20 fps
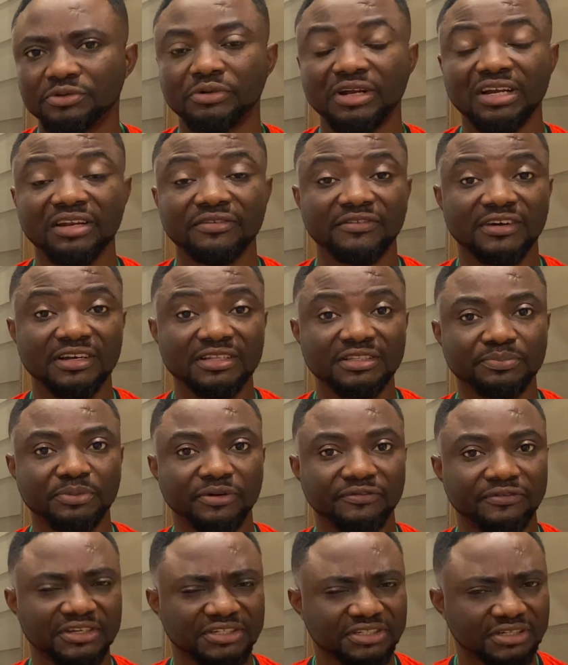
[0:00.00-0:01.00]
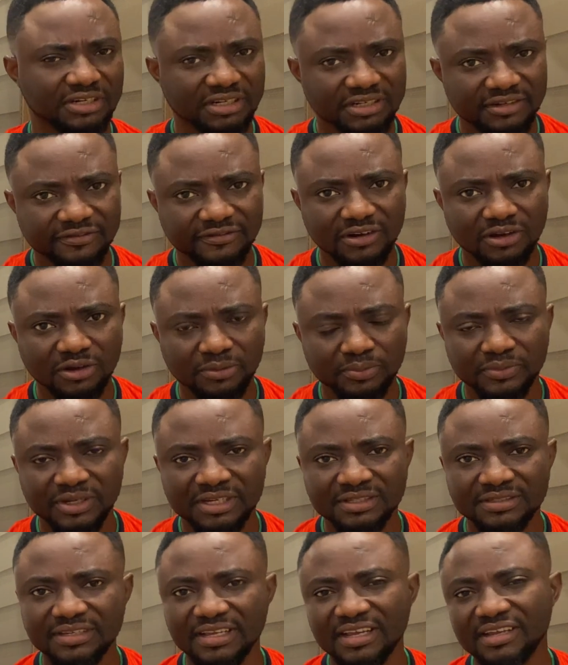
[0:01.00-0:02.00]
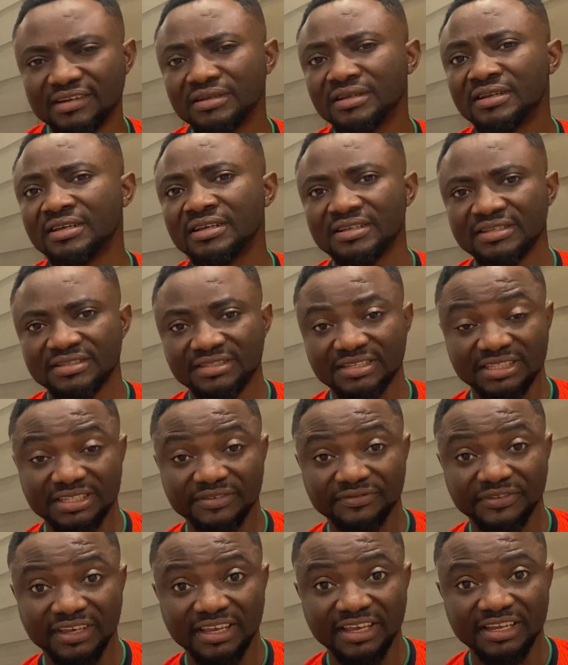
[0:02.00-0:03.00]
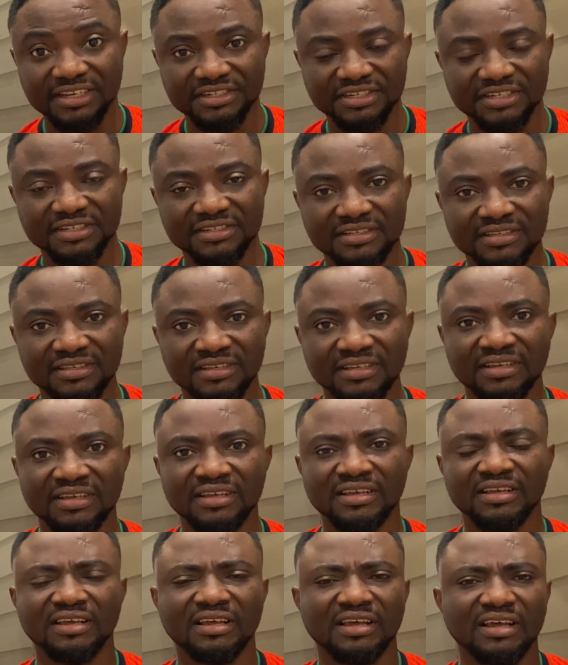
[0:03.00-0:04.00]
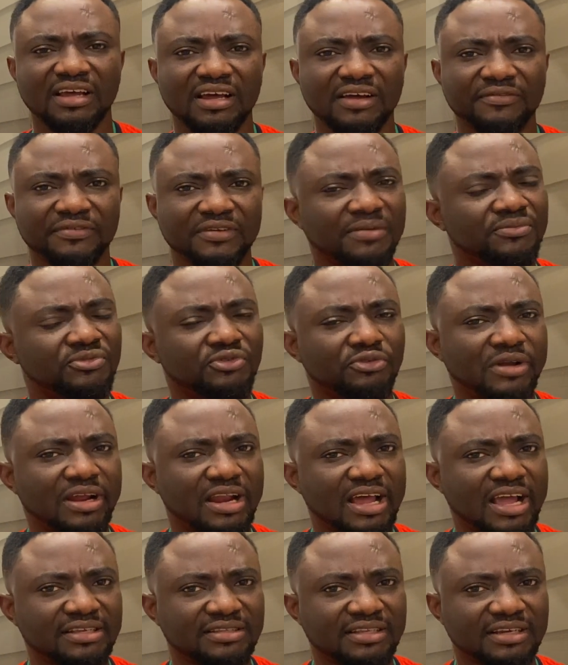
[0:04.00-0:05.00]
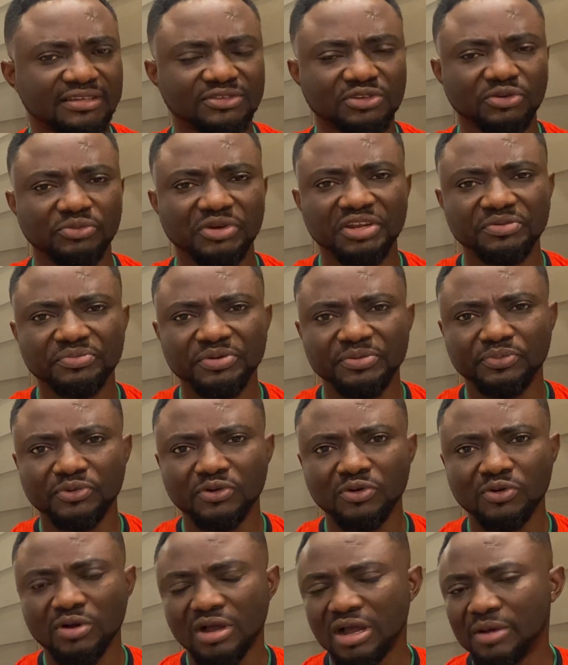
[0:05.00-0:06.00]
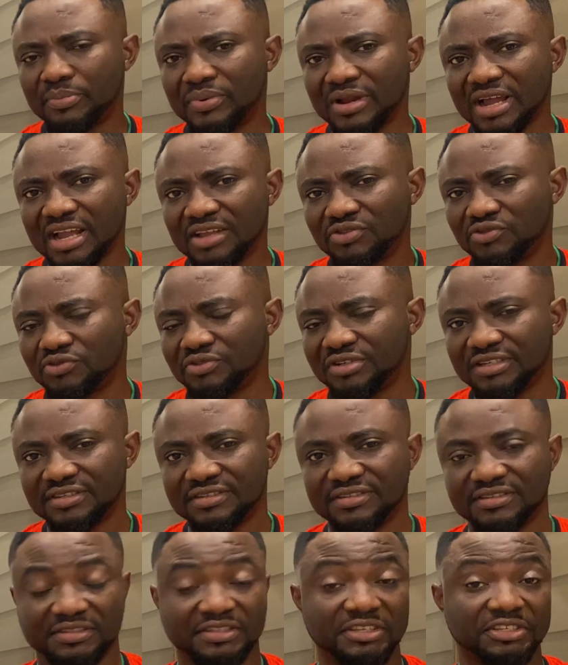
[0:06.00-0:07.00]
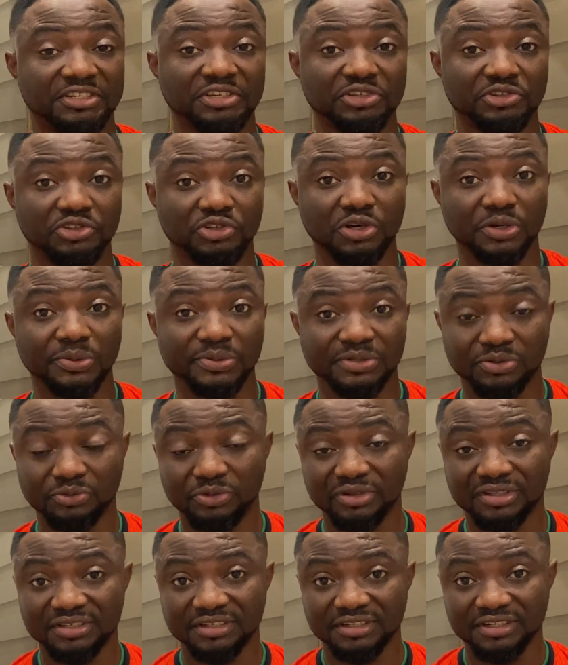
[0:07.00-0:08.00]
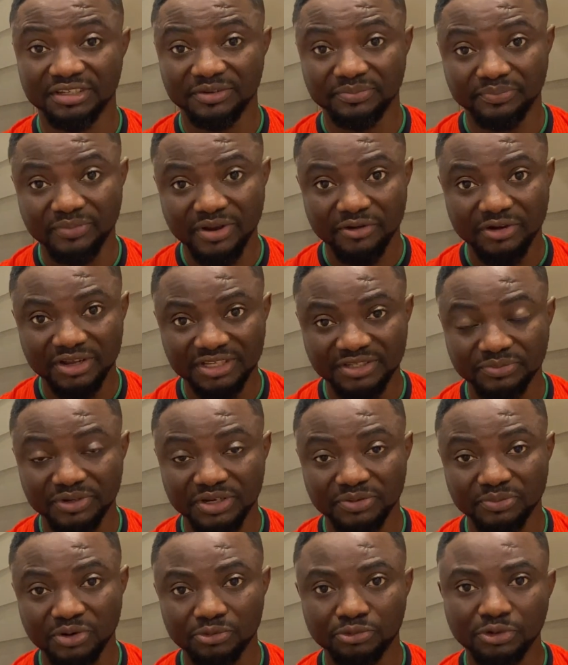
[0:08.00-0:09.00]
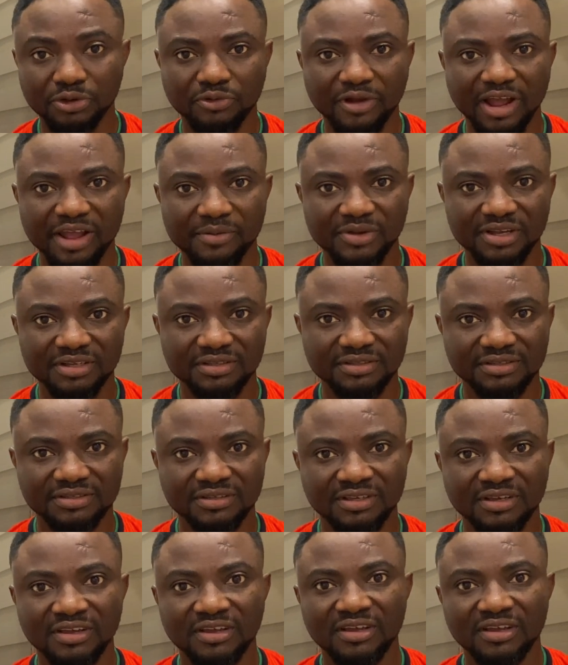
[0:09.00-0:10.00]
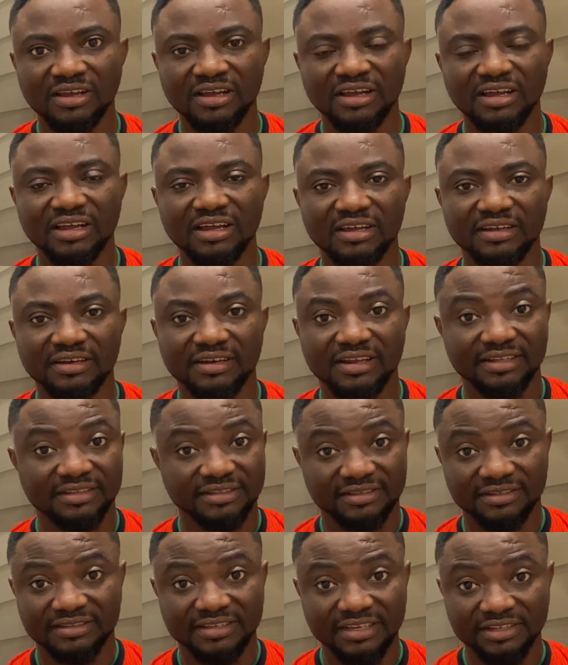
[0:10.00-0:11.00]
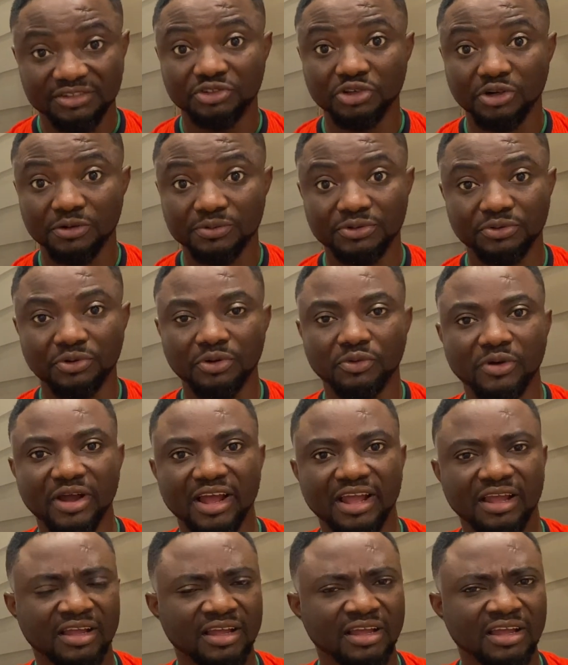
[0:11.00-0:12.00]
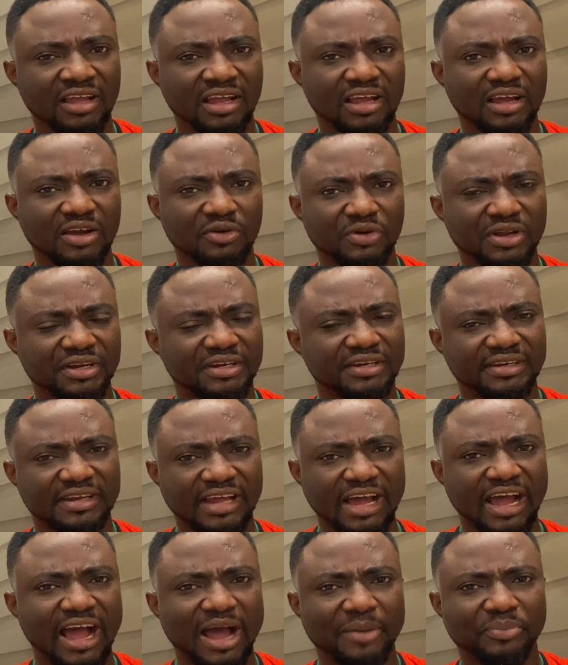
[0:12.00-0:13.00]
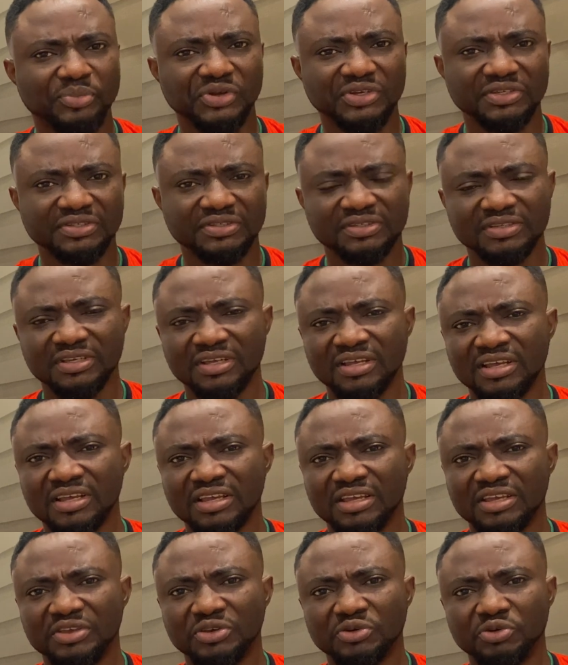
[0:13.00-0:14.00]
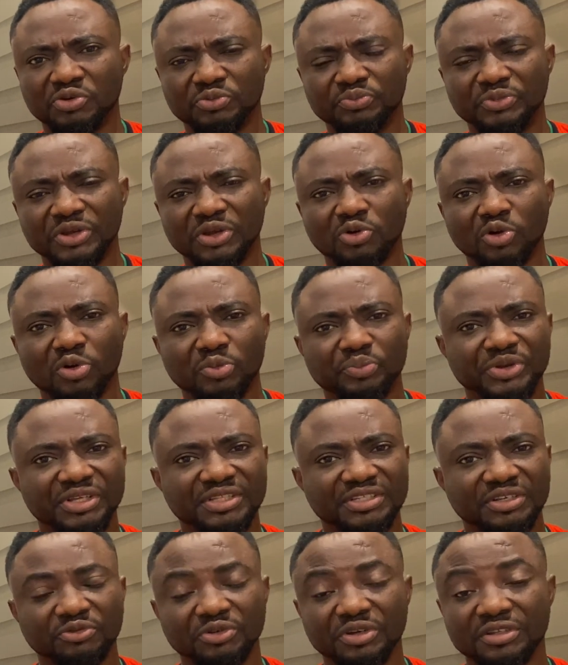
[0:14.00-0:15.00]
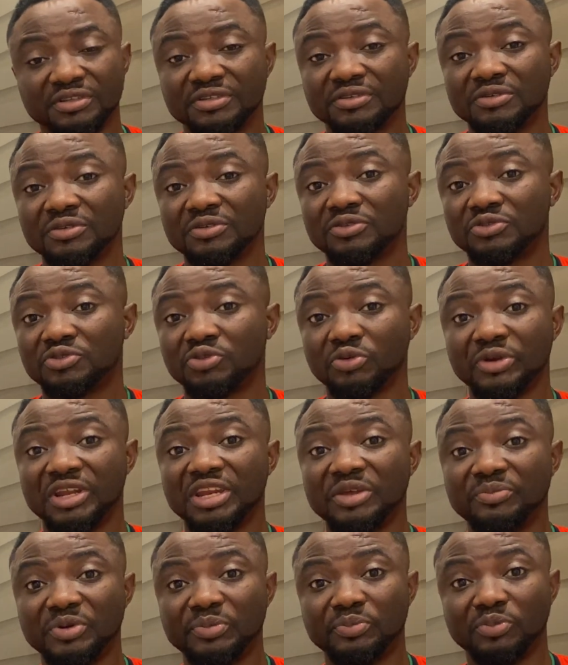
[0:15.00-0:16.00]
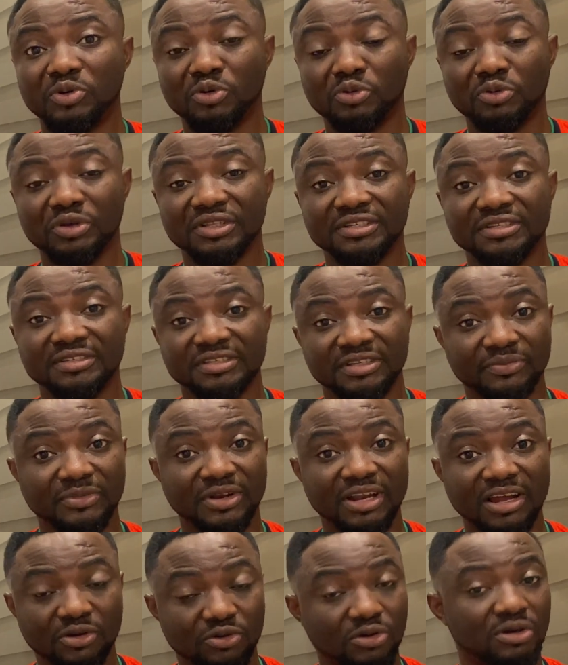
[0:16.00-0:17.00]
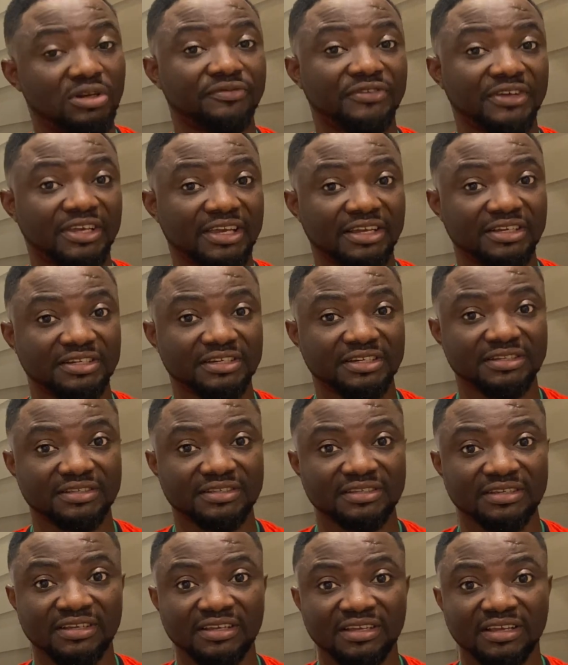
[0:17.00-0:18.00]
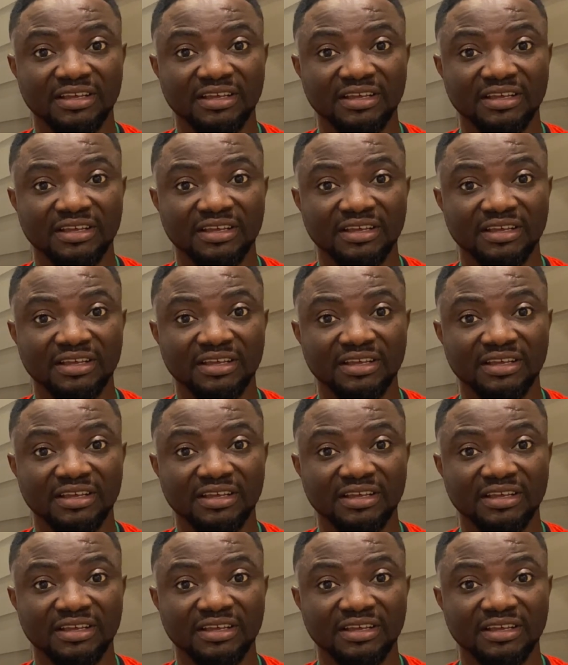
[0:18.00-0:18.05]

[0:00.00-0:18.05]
relevant professional development and certifications. I've come to realize that so many people apply to these teaching jobs with the barest minimum requirements that set jobs require. When that happens, you will be competing with so many people with similar qualifications.